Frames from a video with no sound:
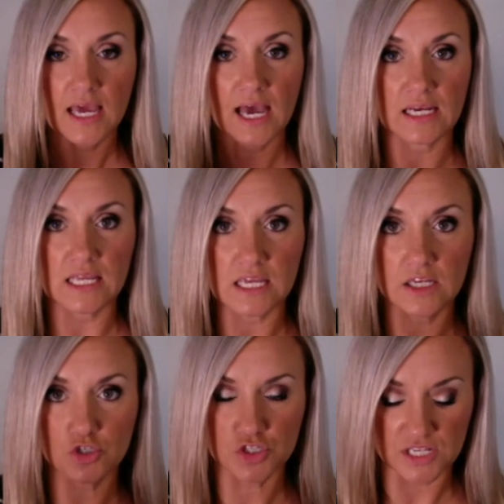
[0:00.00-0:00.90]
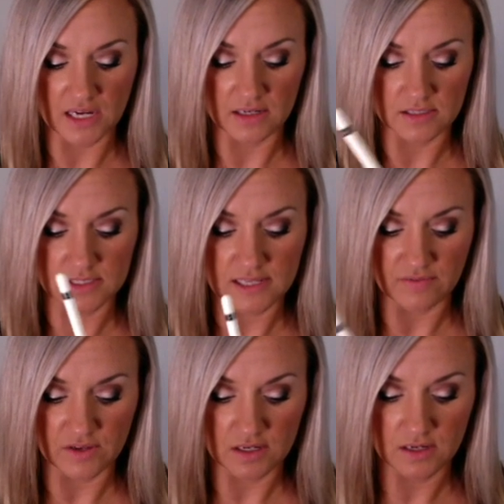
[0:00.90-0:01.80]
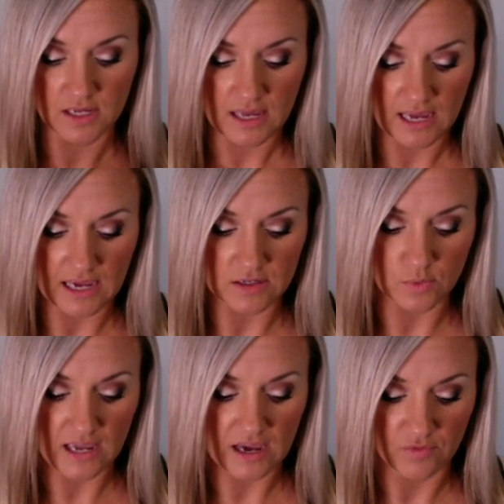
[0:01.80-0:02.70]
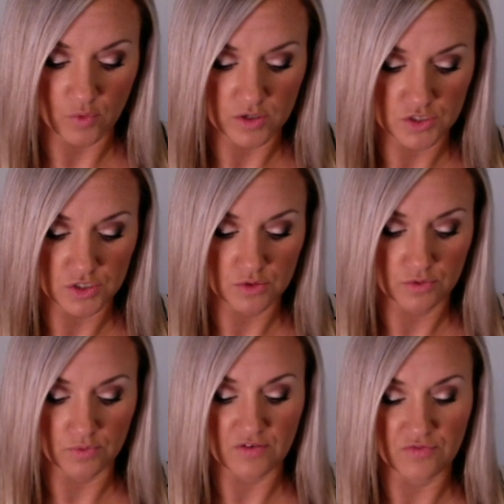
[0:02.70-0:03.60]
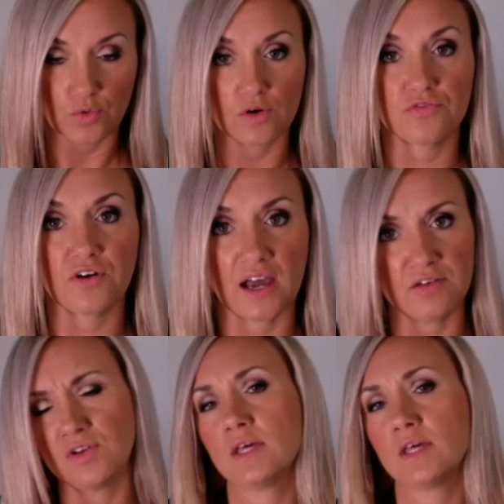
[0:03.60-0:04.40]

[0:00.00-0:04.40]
and each side is 7, and we have 1, 2, 3, 4, 5.